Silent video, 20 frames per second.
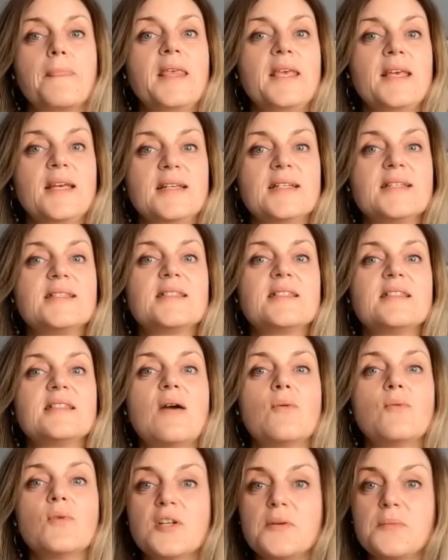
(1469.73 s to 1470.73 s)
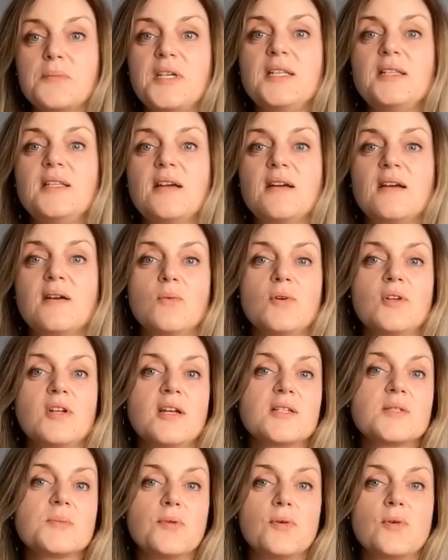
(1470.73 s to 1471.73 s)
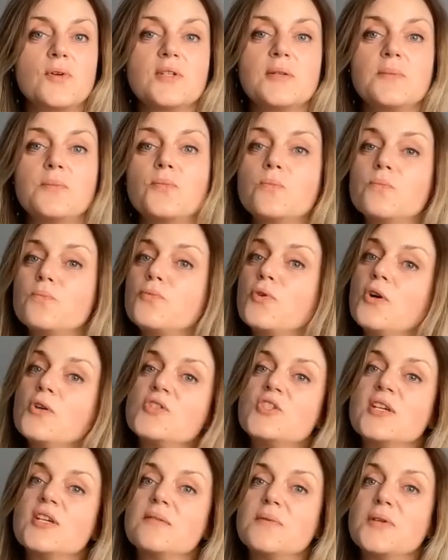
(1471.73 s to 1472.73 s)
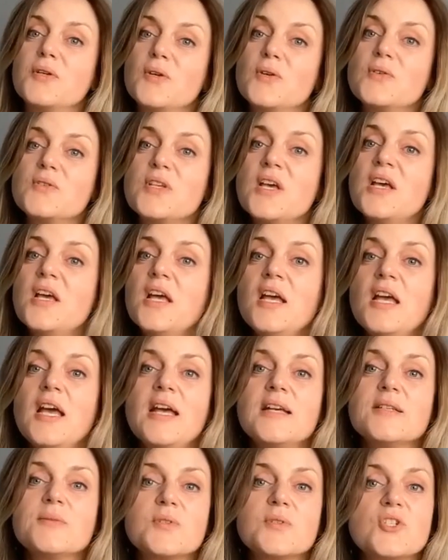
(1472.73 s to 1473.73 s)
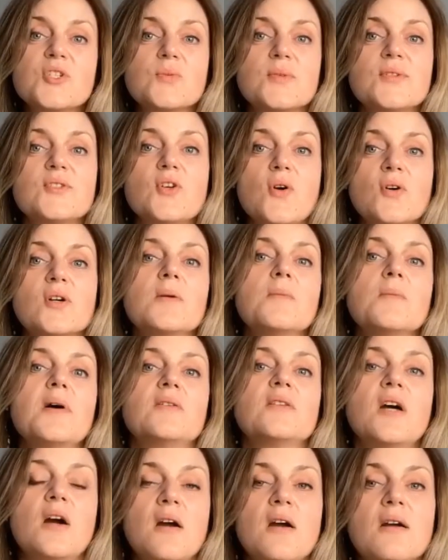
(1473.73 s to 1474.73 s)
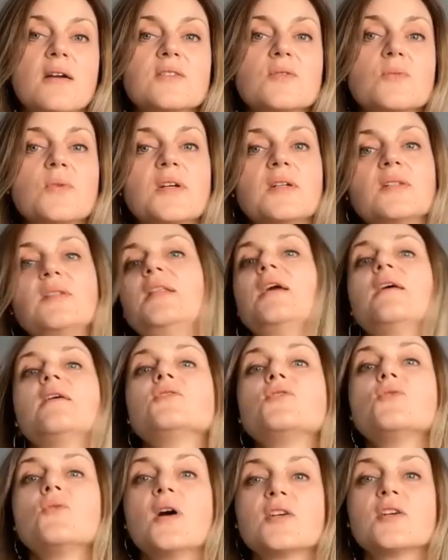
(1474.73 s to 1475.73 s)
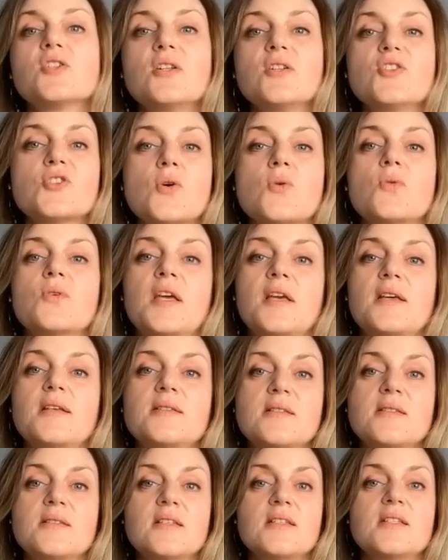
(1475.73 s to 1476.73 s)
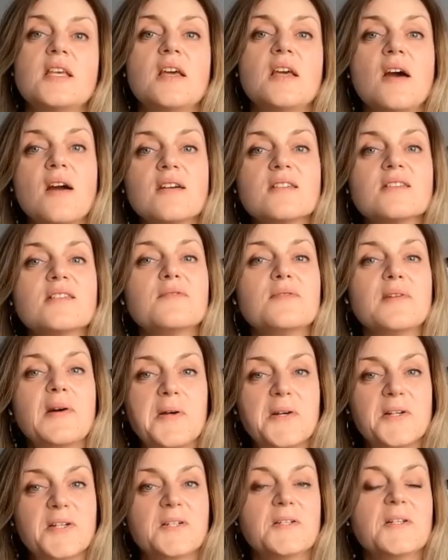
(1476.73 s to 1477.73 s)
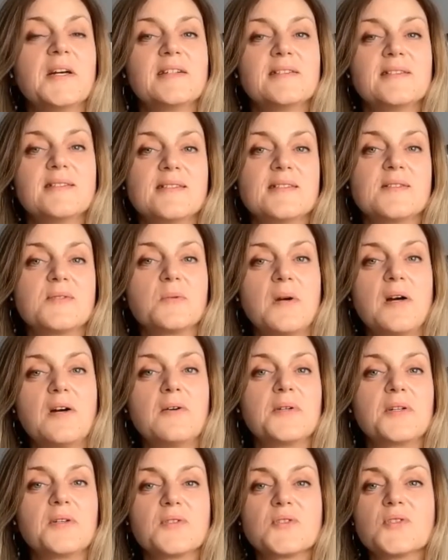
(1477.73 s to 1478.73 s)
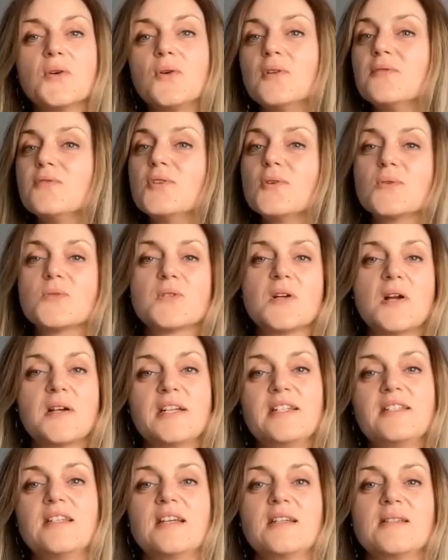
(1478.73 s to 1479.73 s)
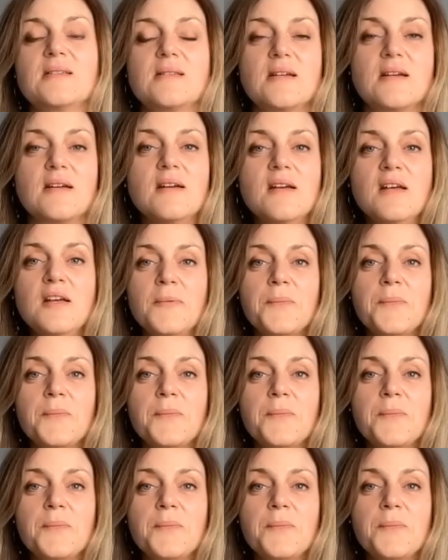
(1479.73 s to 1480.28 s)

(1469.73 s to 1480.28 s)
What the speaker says: is I want to be there. I want to explore the project, because as much as we talk about art, we're there to actually showcase the art of our clients as well, because all of those architects are